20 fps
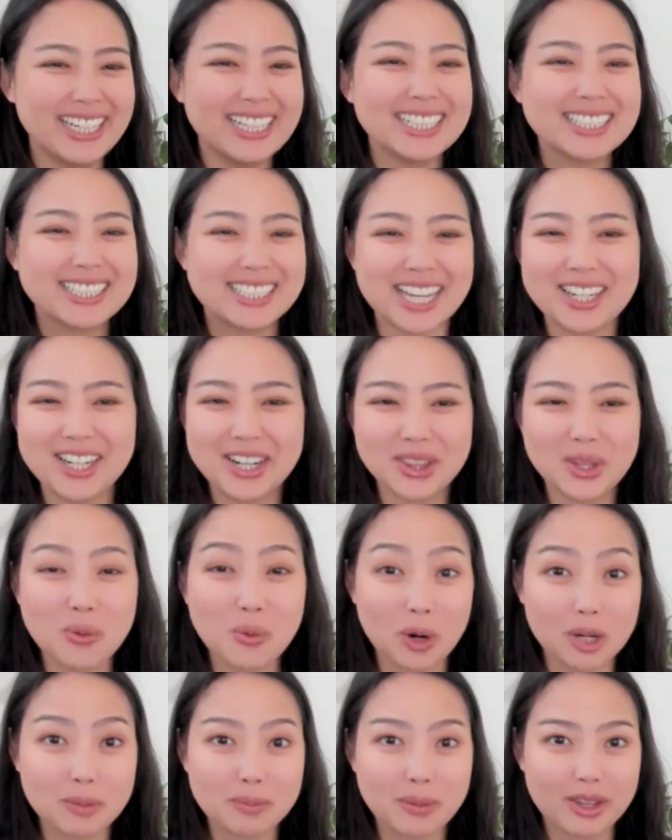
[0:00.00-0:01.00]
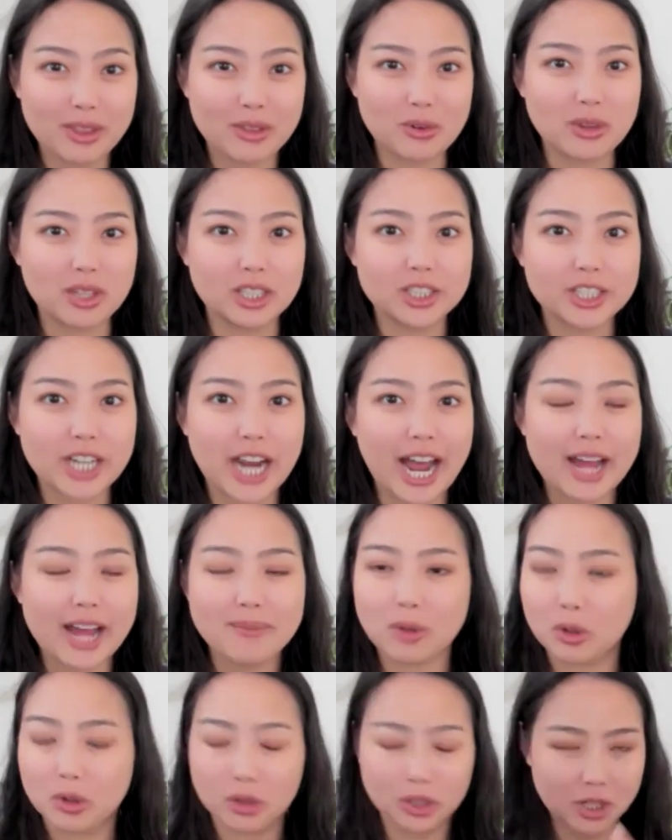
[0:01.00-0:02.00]
sending the workbook through the chat
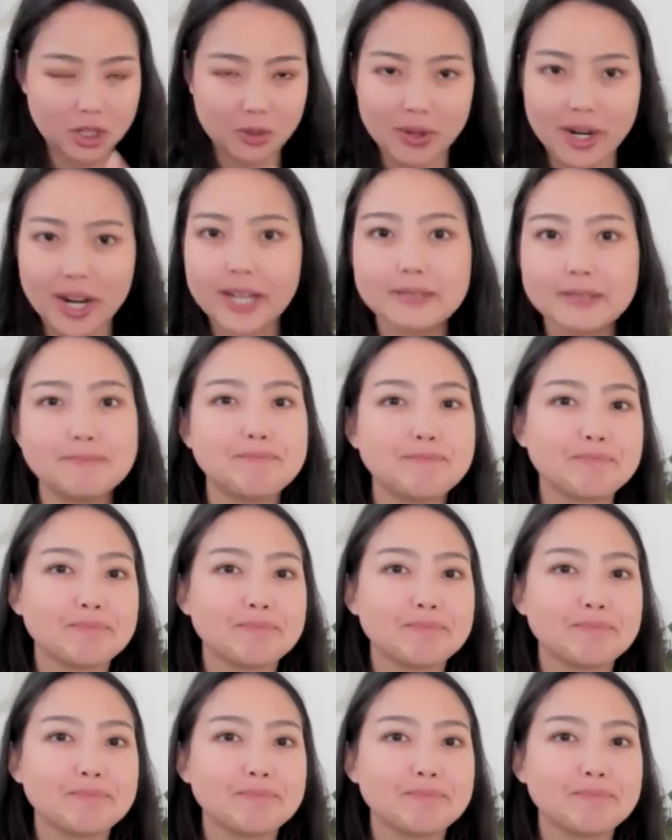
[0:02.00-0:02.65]
or the Q&A.